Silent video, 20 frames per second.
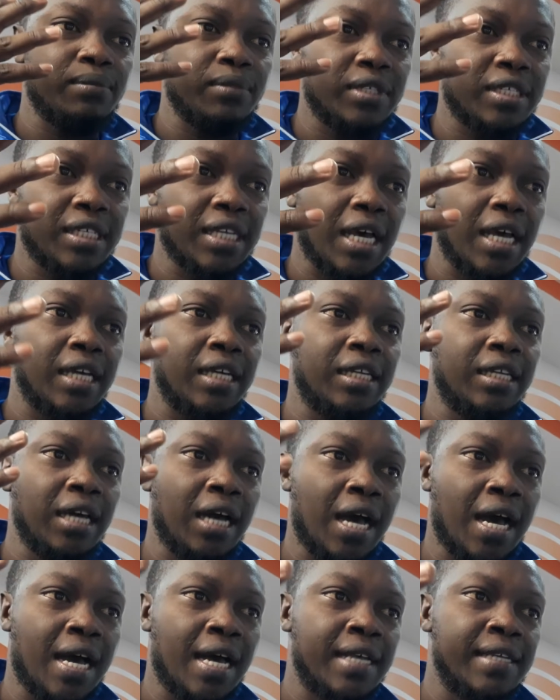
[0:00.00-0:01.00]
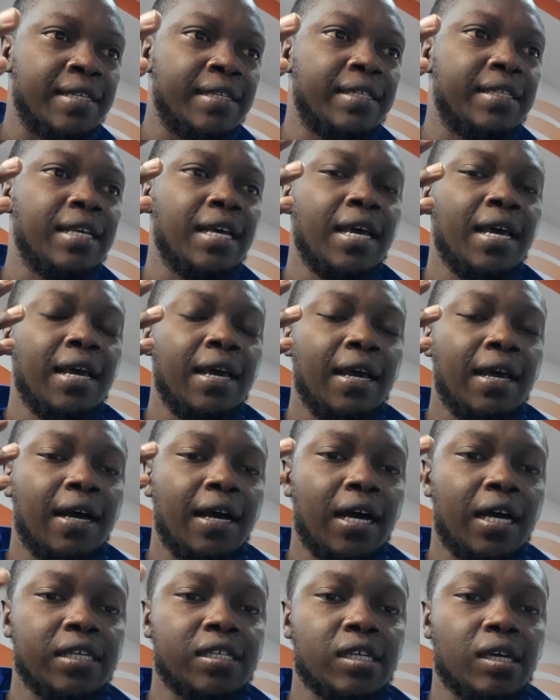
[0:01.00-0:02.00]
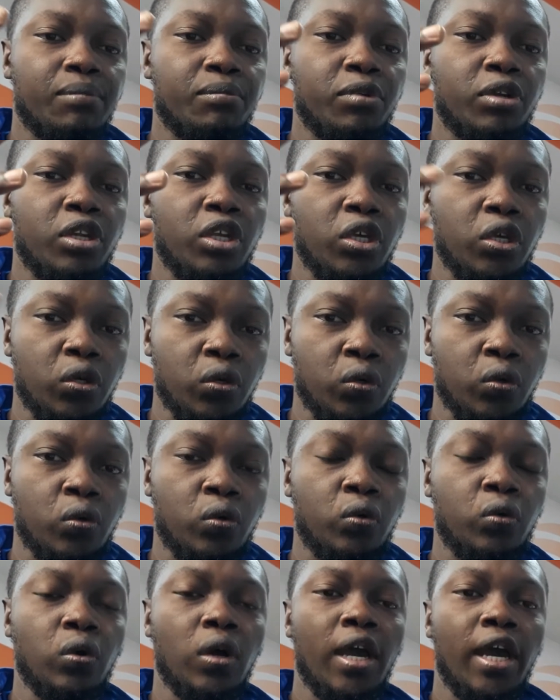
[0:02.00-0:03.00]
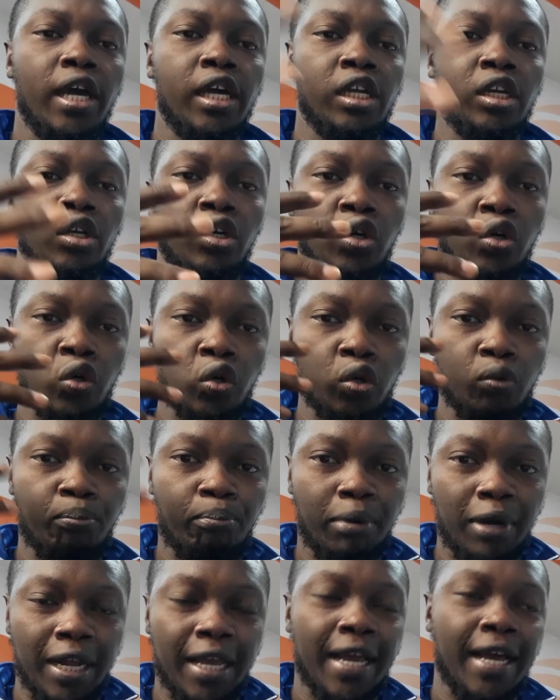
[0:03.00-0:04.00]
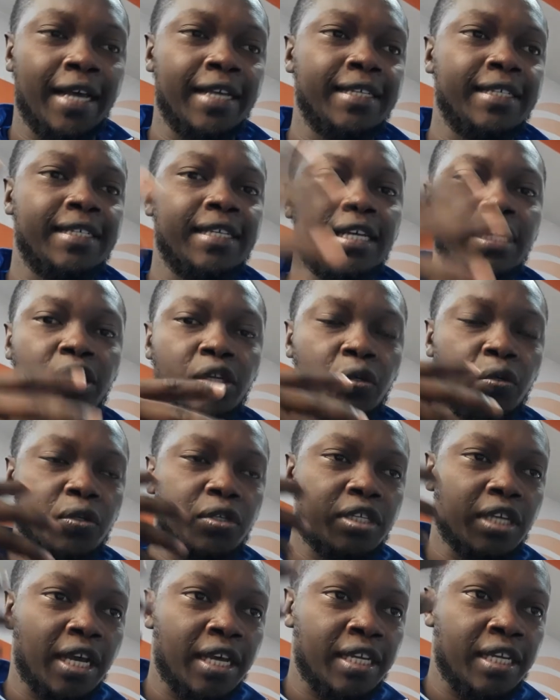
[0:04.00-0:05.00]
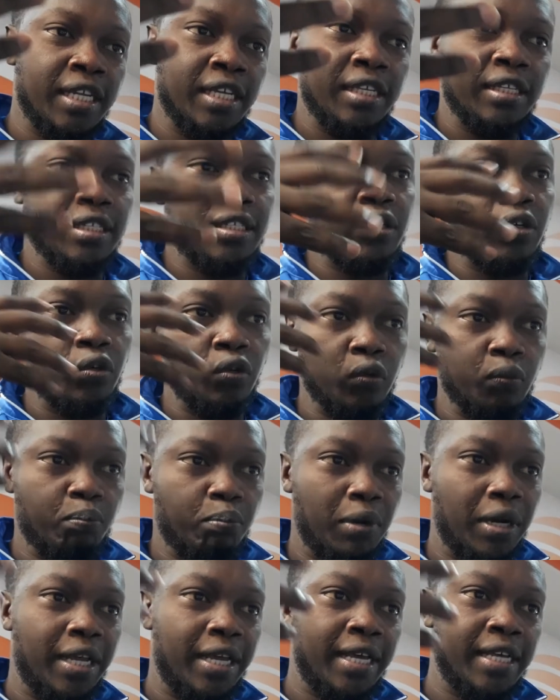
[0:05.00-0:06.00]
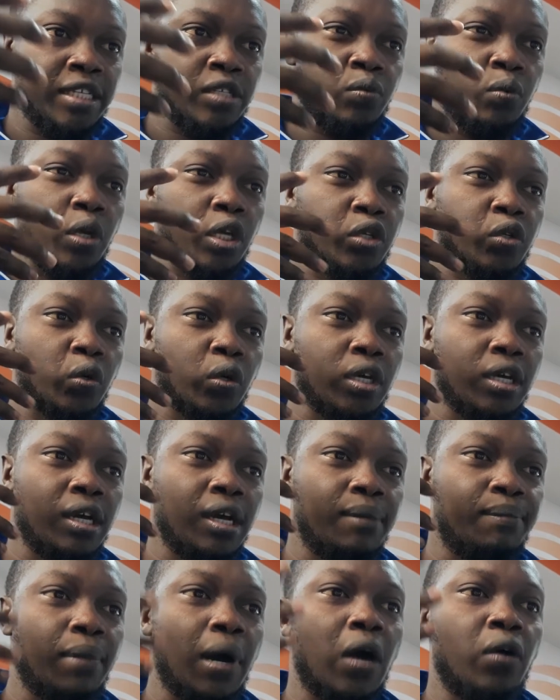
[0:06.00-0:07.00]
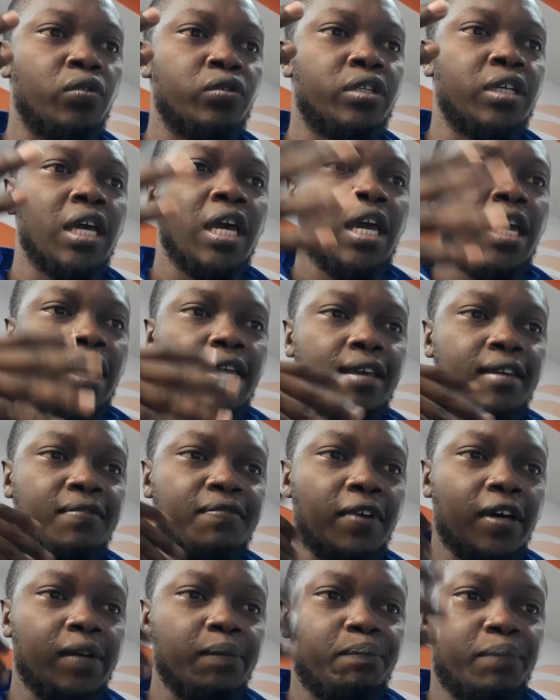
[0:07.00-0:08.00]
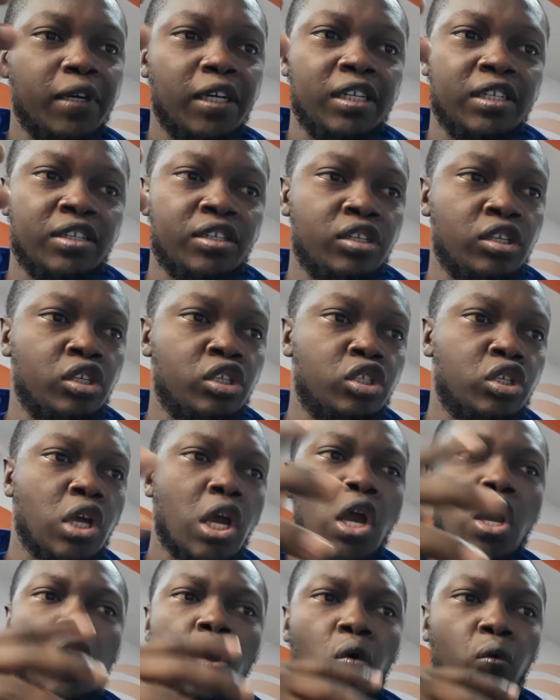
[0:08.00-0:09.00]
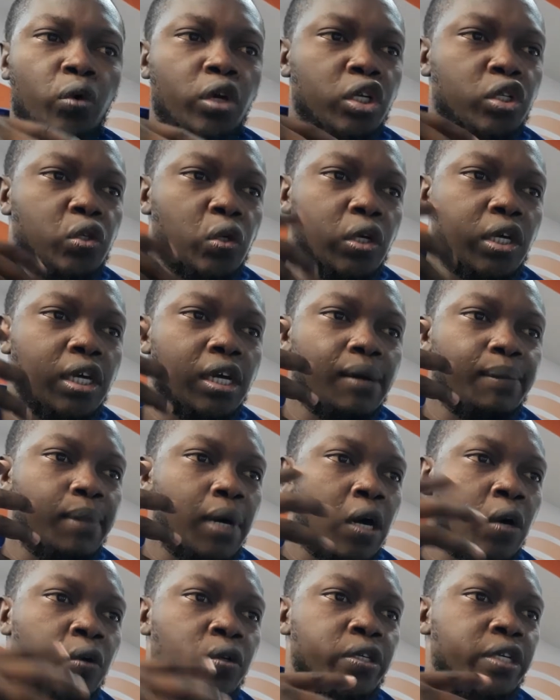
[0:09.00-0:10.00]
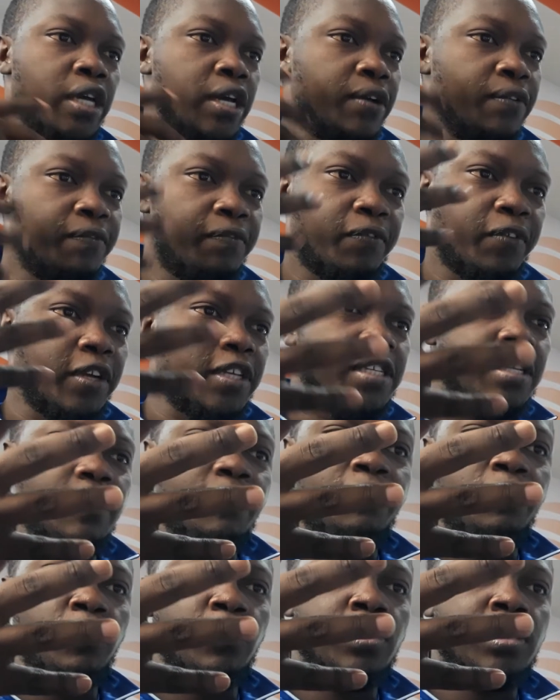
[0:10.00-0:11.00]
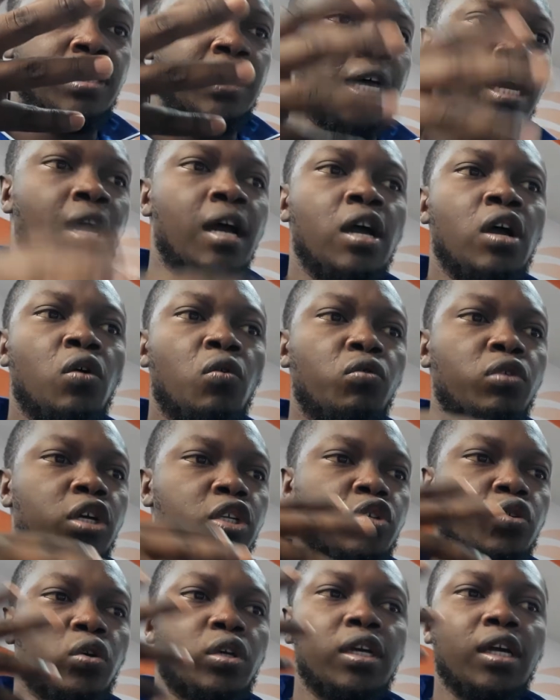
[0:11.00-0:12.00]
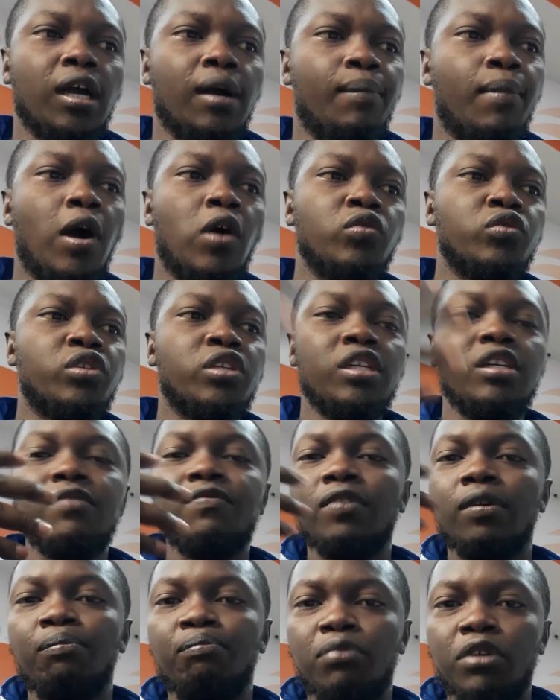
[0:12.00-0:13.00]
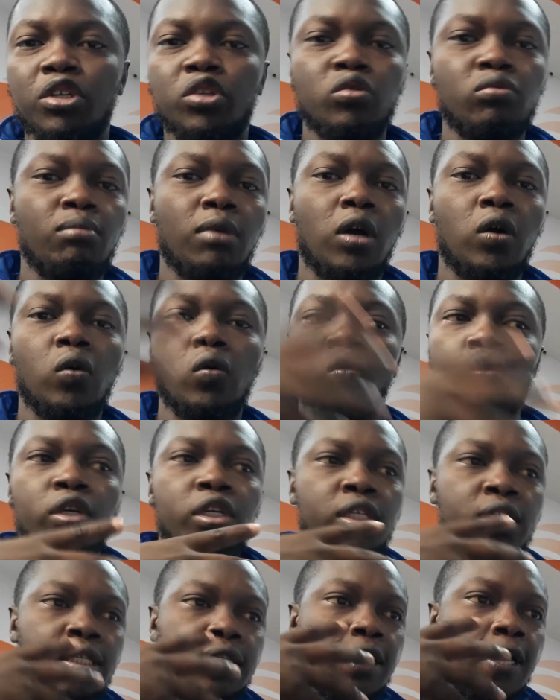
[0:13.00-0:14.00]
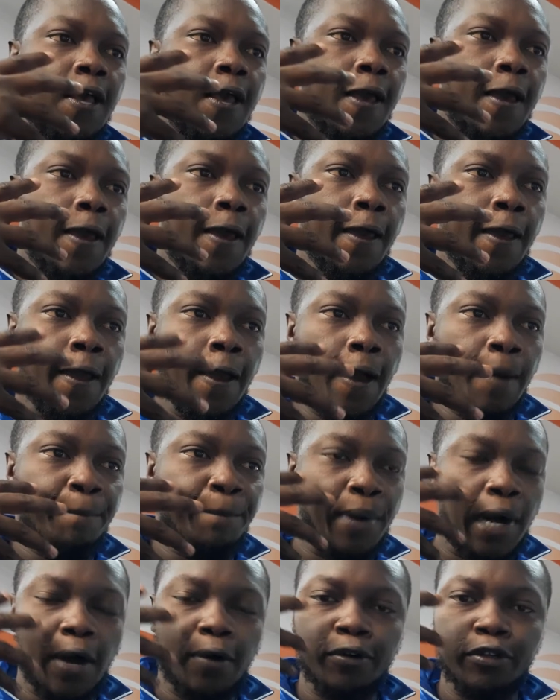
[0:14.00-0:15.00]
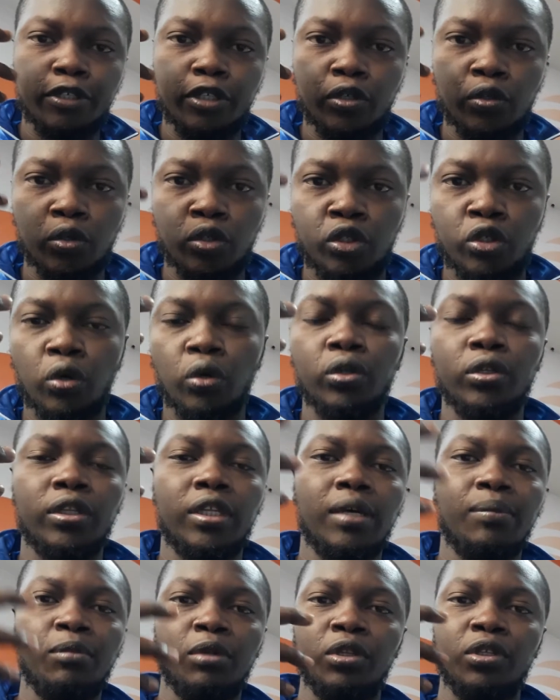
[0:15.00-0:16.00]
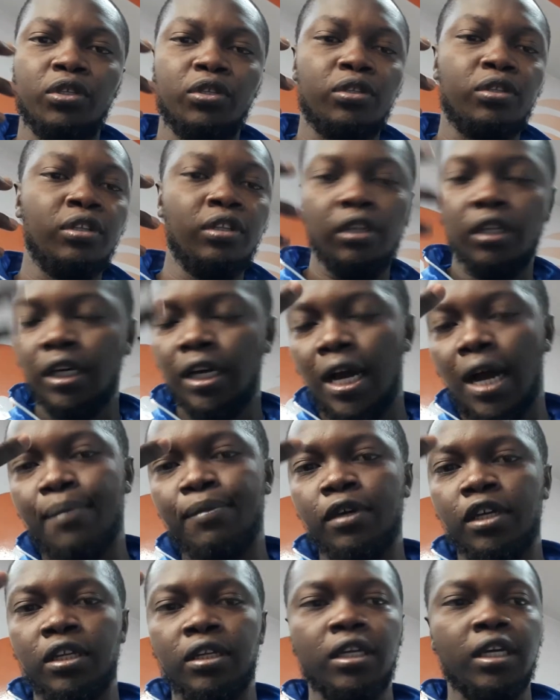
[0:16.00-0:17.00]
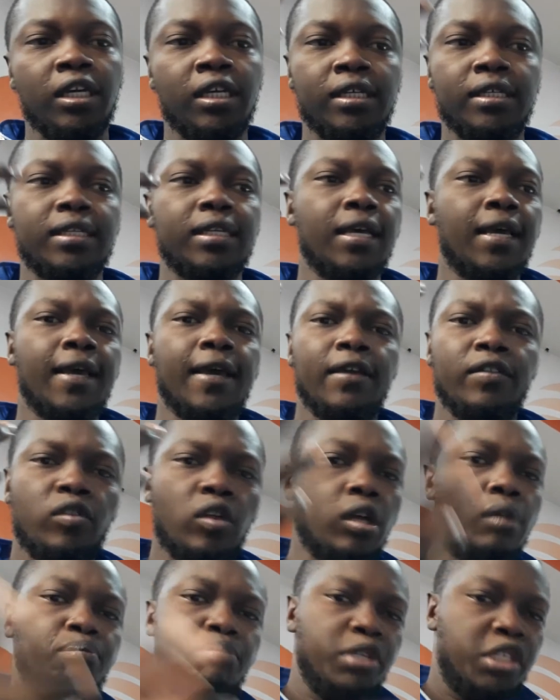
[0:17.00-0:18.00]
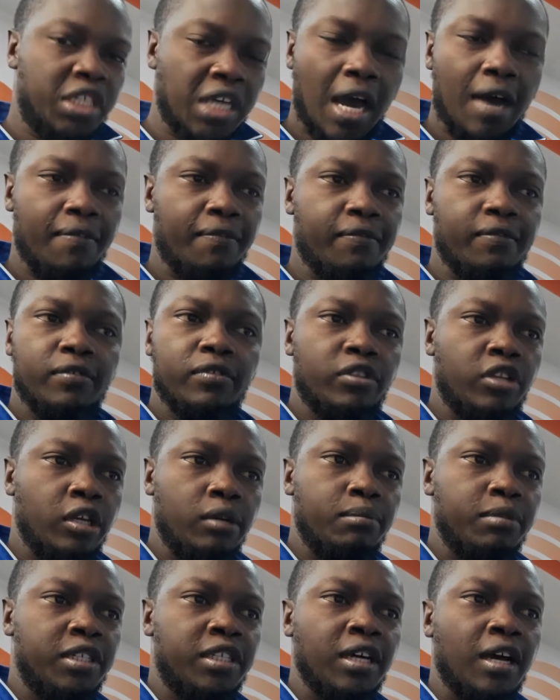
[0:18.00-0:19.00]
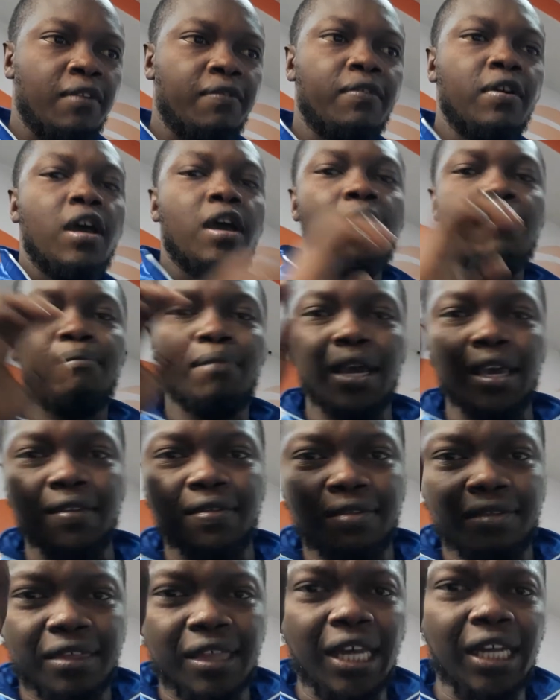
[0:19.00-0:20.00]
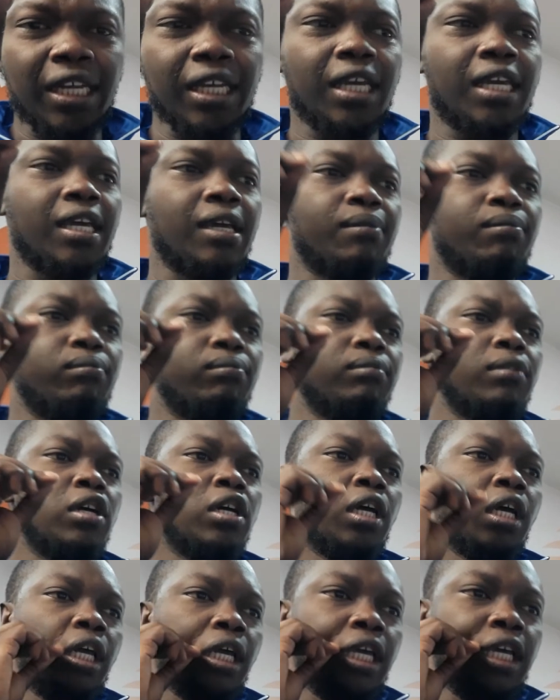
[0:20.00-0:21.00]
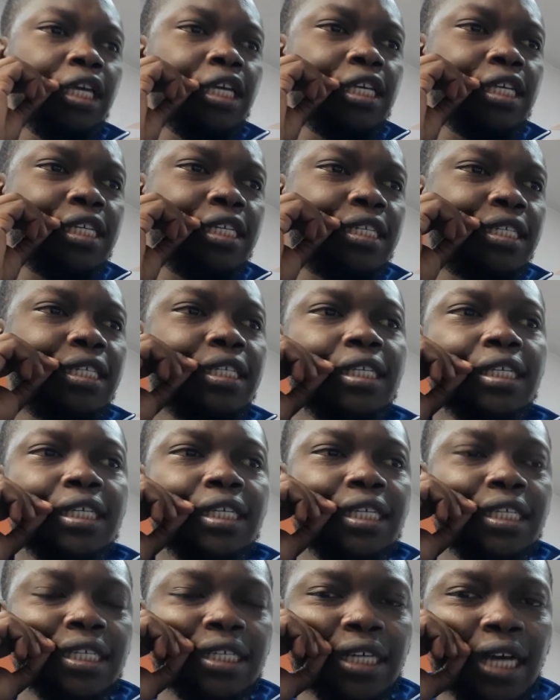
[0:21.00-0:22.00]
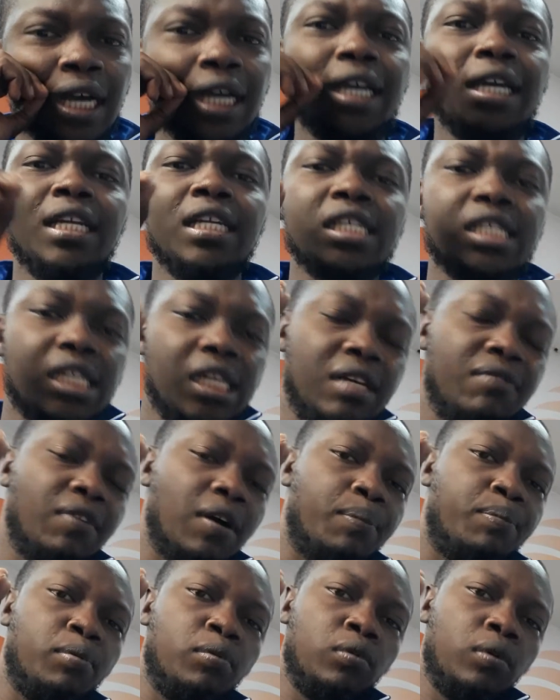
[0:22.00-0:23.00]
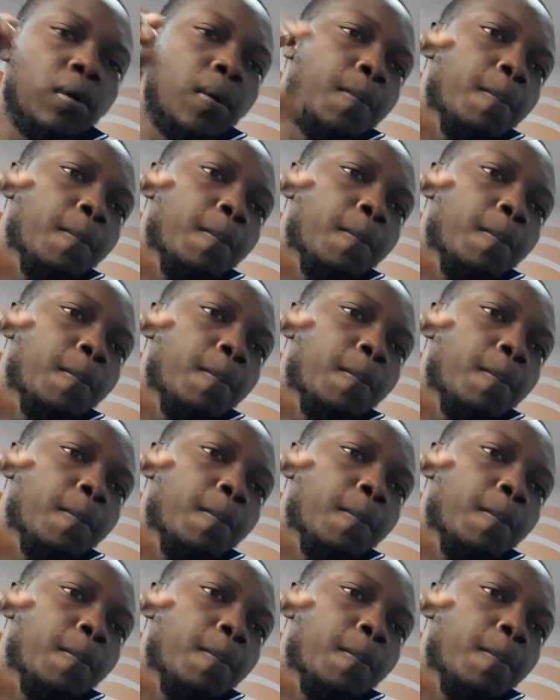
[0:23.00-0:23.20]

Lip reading: side has some new and good players, new signings, good players. We are talking about Ivan Perisic. We are talking about Fraser Foster. We are talking about Yves Bissouma, who is about to join them in the coming days. They'll be tough. They'll be tough. My third game is against Liverpool